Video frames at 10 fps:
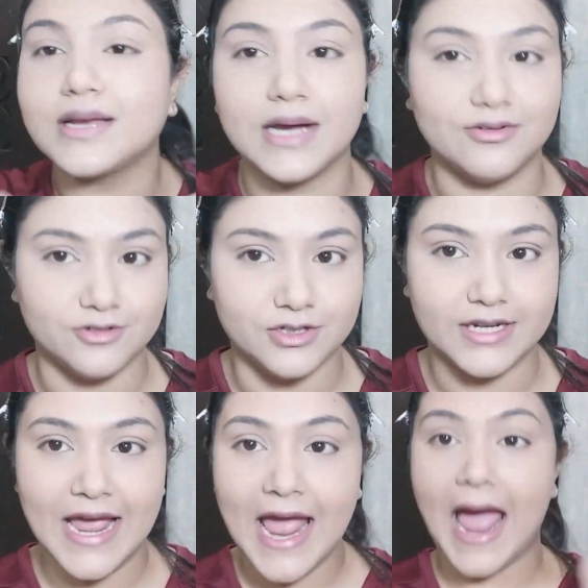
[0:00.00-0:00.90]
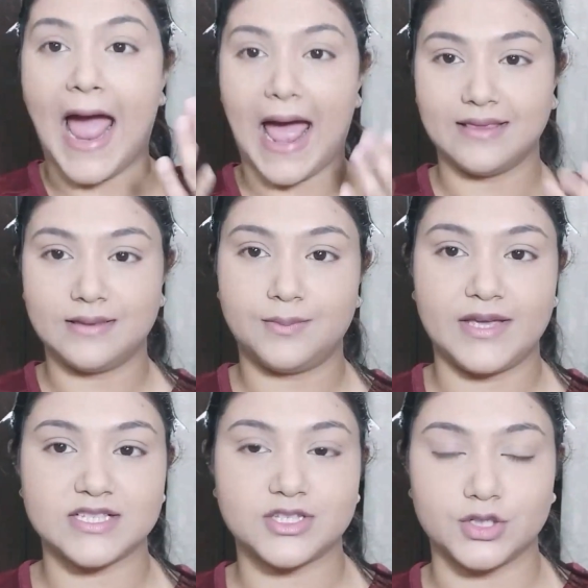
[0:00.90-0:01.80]
covered and the
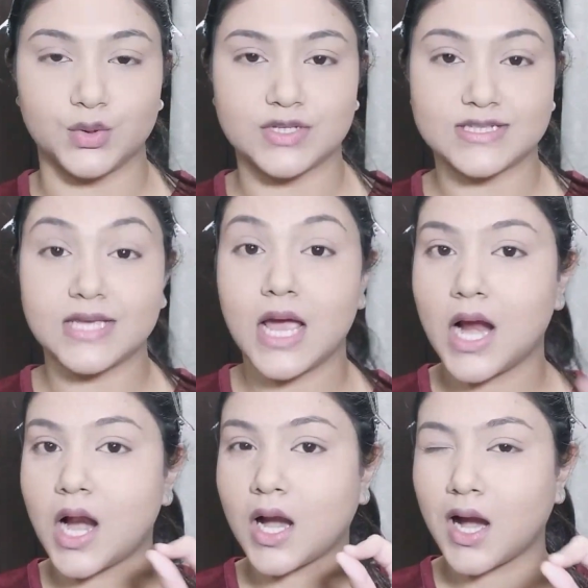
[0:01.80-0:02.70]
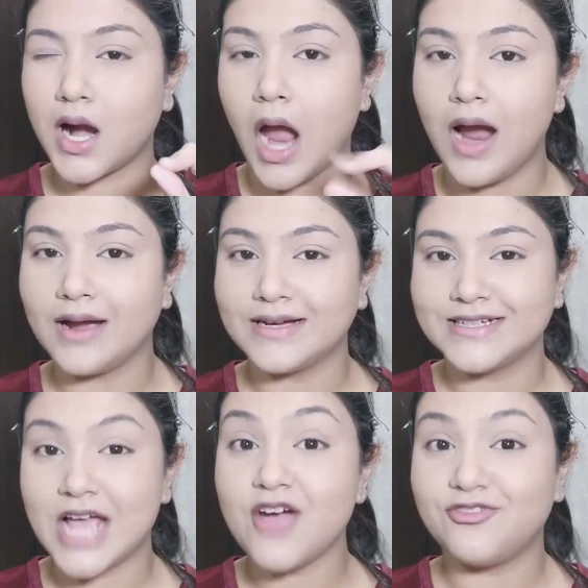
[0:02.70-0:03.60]
base looks
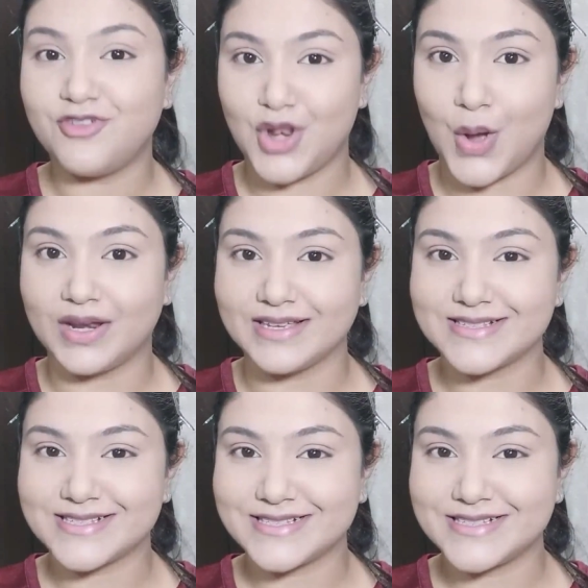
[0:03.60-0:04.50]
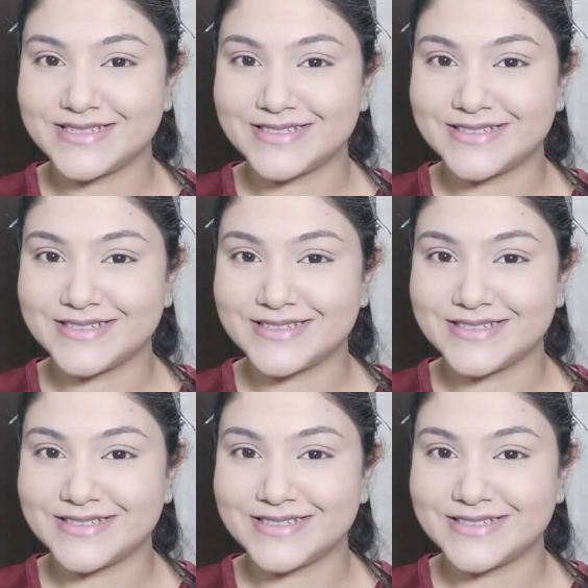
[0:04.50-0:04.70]
flawless.